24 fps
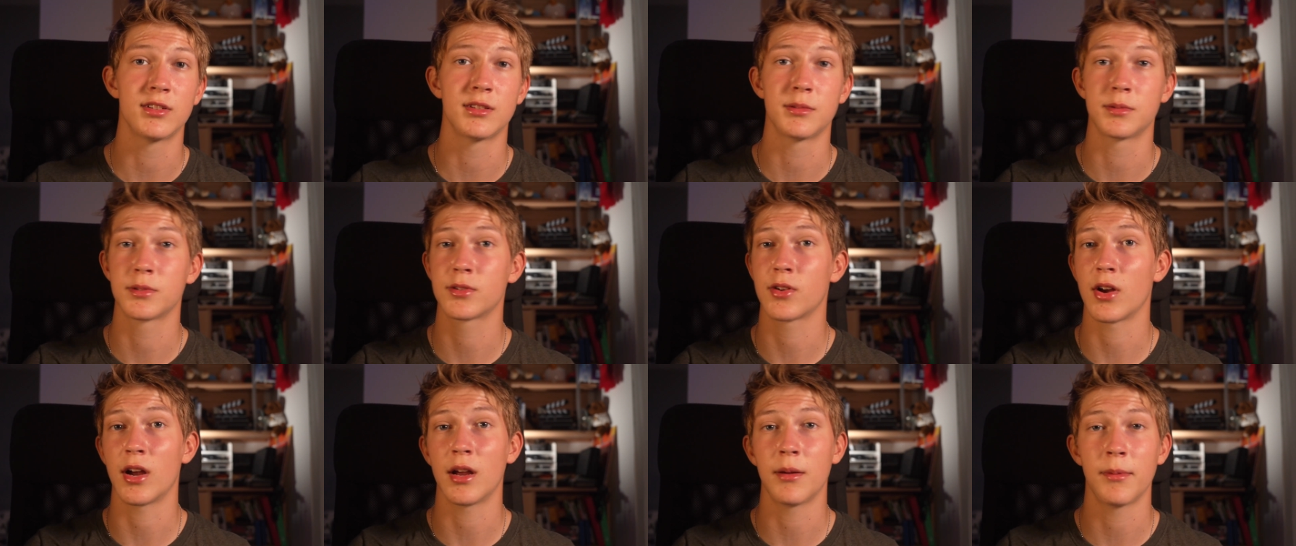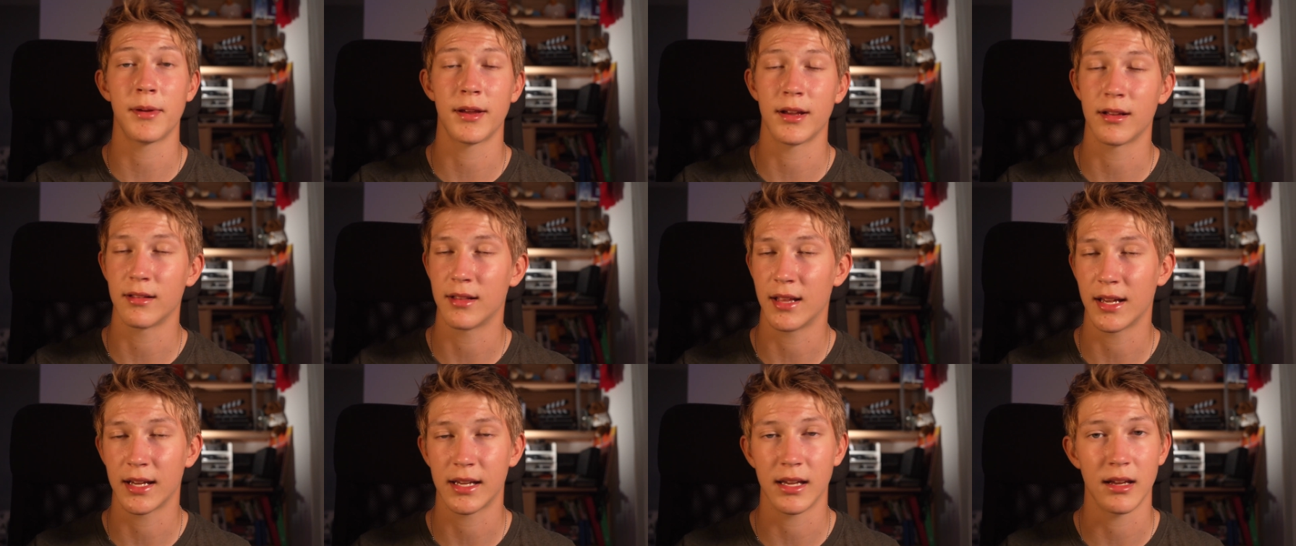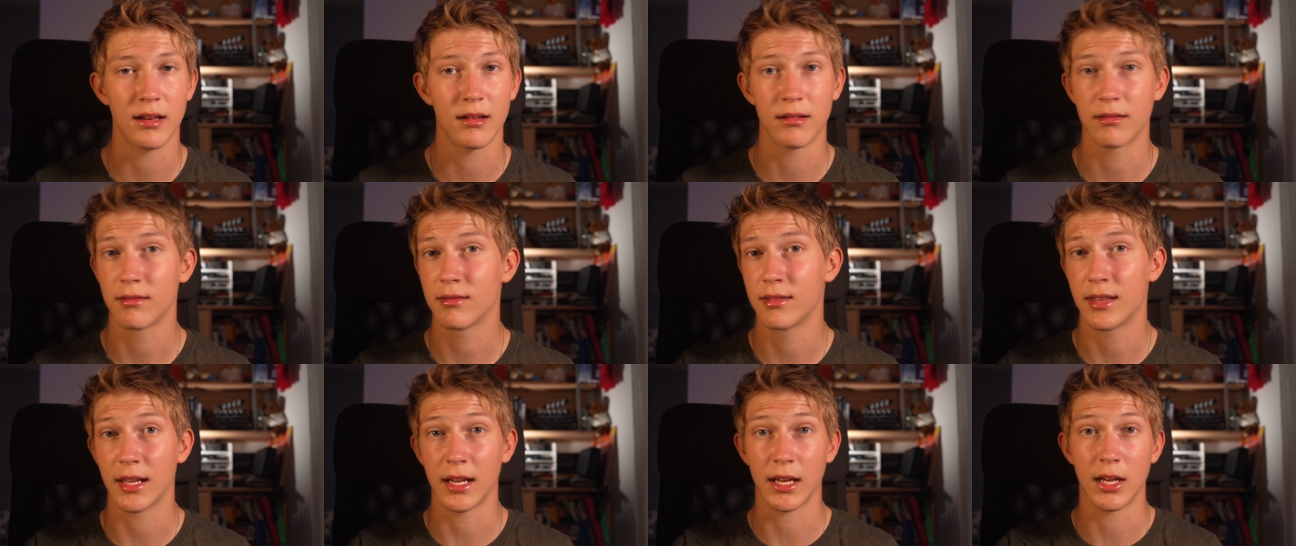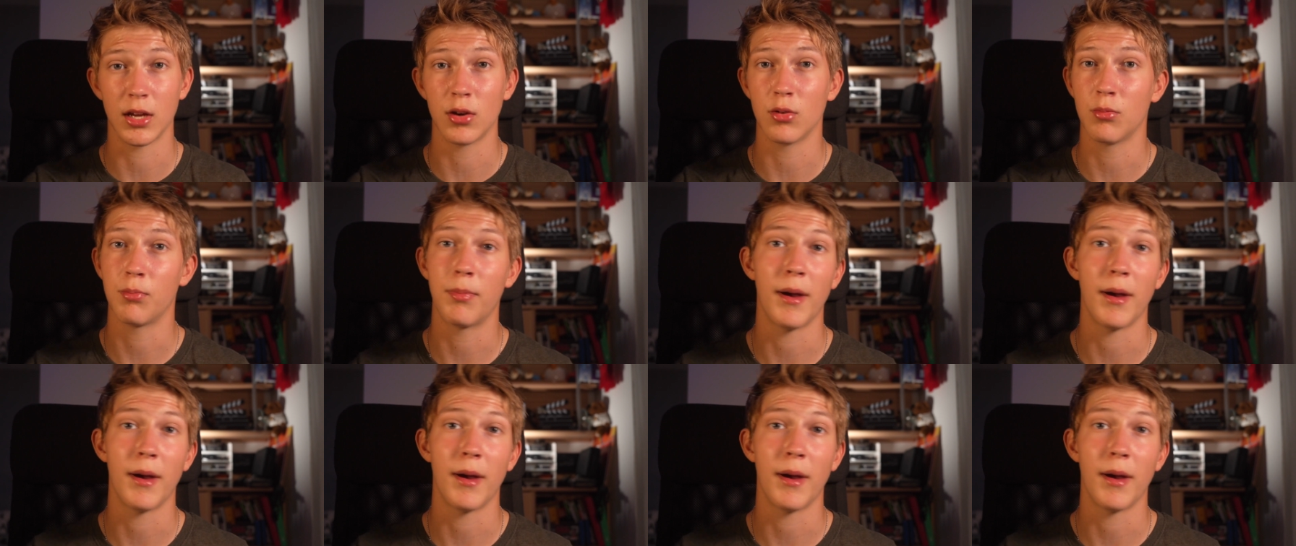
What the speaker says: subscribing and liking. Thank you.